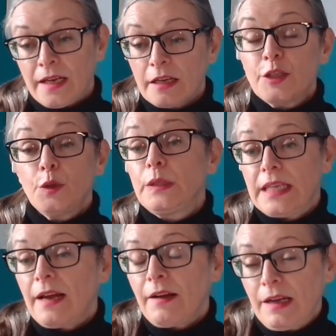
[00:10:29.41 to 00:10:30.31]
And I do
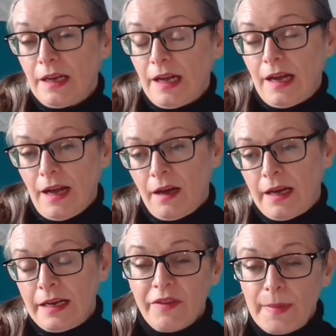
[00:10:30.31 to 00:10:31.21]
share
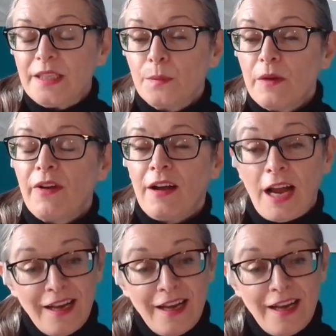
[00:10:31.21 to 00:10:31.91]
information with her.